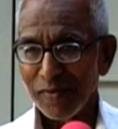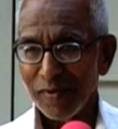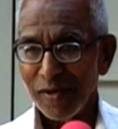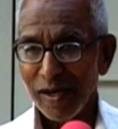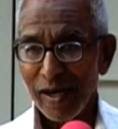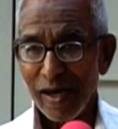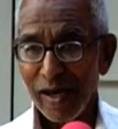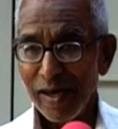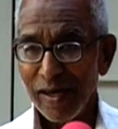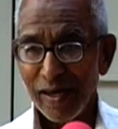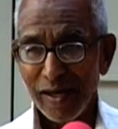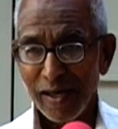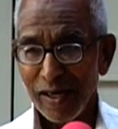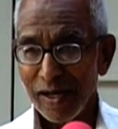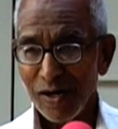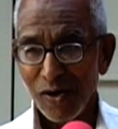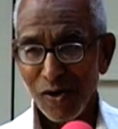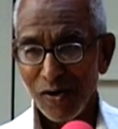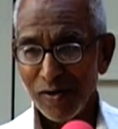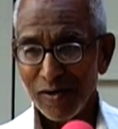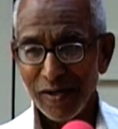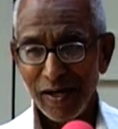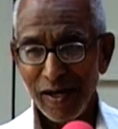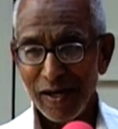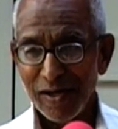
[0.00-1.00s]
I
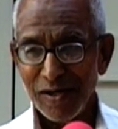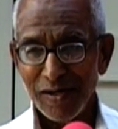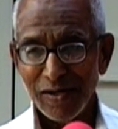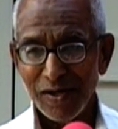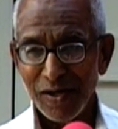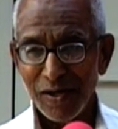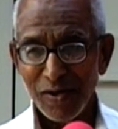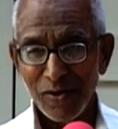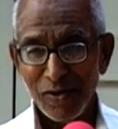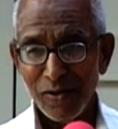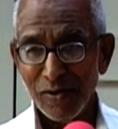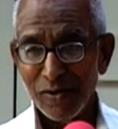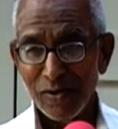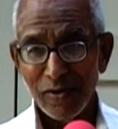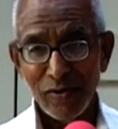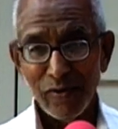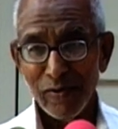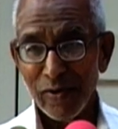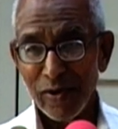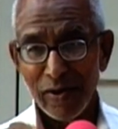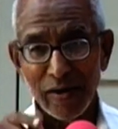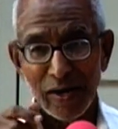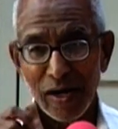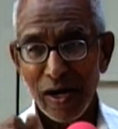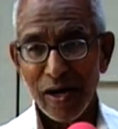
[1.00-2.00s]
cannot enter into
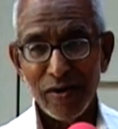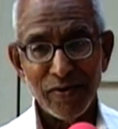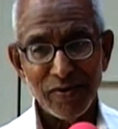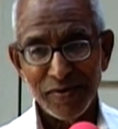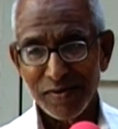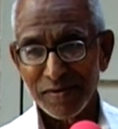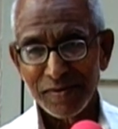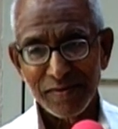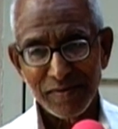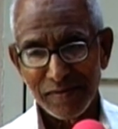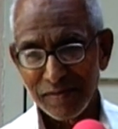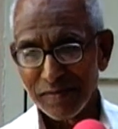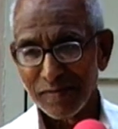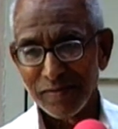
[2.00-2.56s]
your house